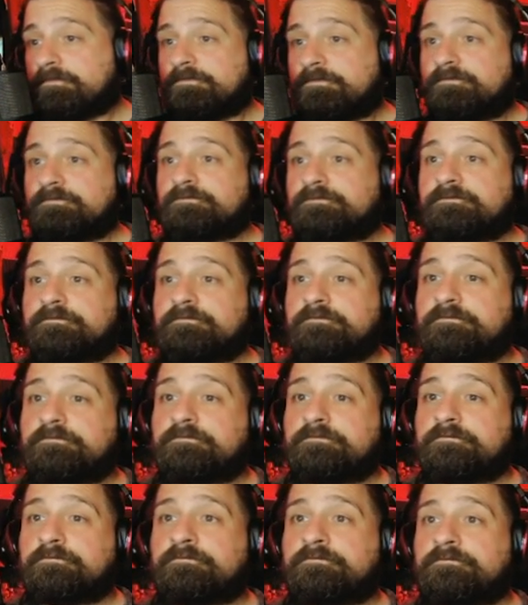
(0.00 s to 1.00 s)

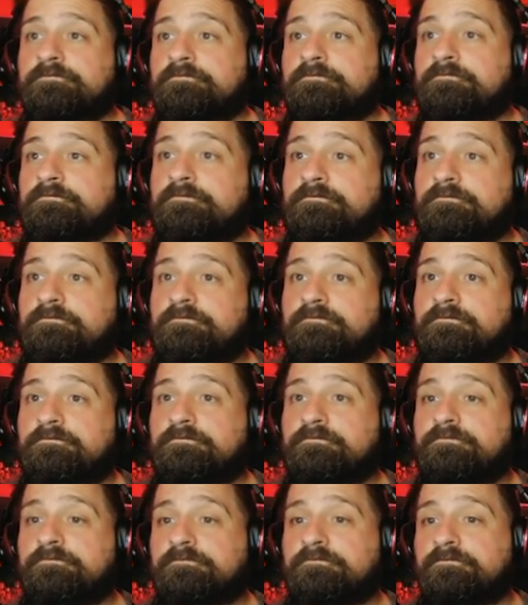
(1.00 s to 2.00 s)

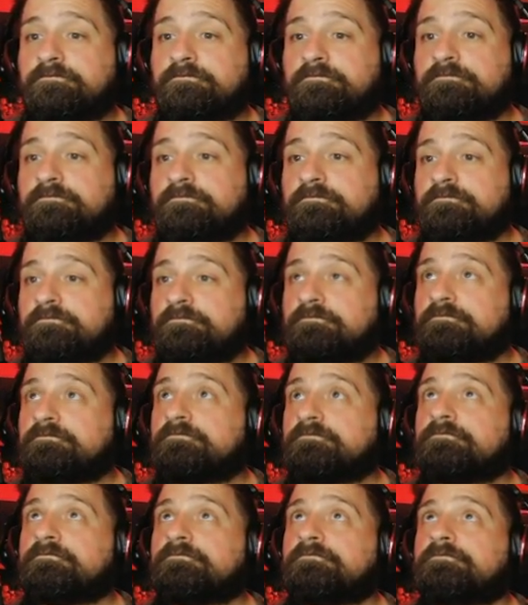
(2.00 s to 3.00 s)

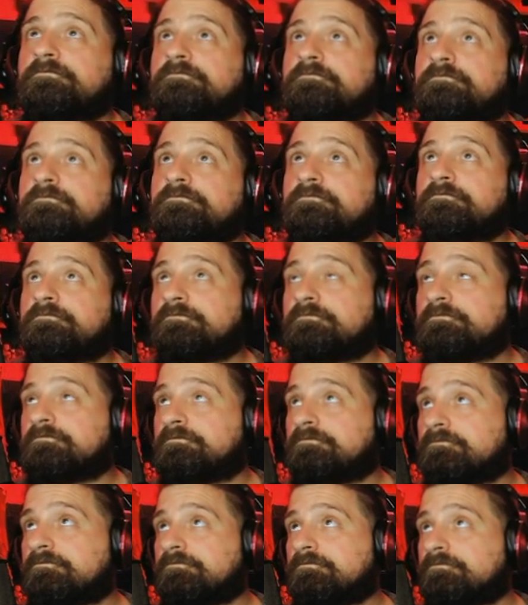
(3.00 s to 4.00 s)

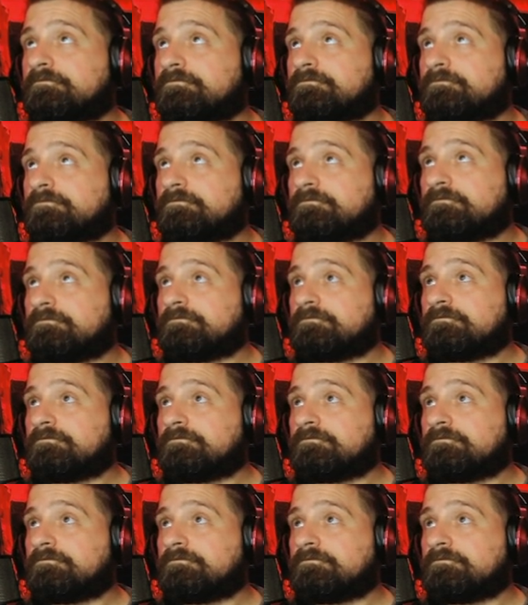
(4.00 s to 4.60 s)
This person isn't speaking.